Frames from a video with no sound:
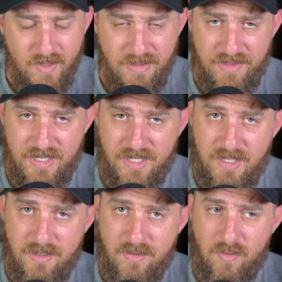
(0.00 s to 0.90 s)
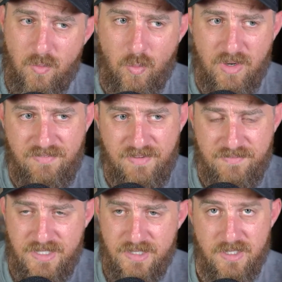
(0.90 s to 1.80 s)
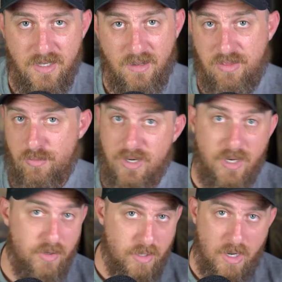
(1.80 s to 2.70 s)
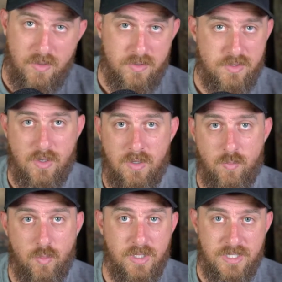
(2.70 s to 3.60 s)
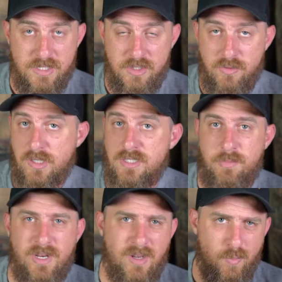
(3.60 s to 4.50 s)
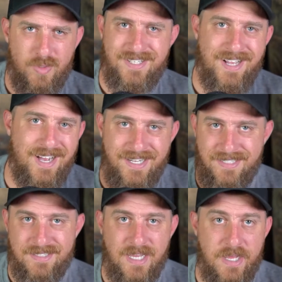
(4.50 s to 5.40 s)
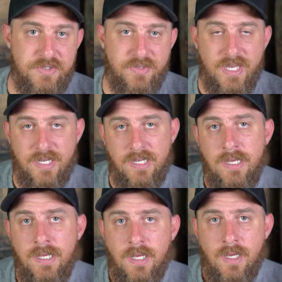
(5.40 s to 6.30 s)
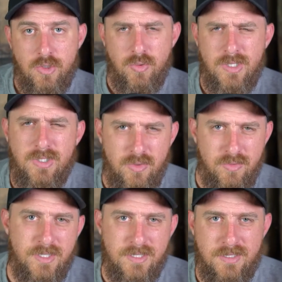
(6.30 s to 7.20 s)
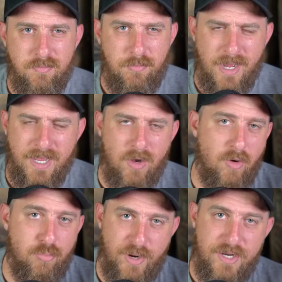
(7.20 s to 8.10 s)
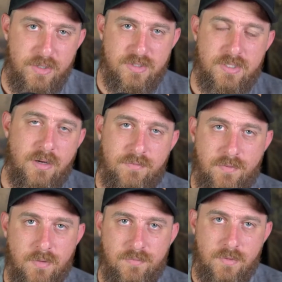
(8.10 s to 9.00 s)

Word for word: the $150 to $300 on one of these units, depending on what kind and size you get, you can do this buying all brand new stuff for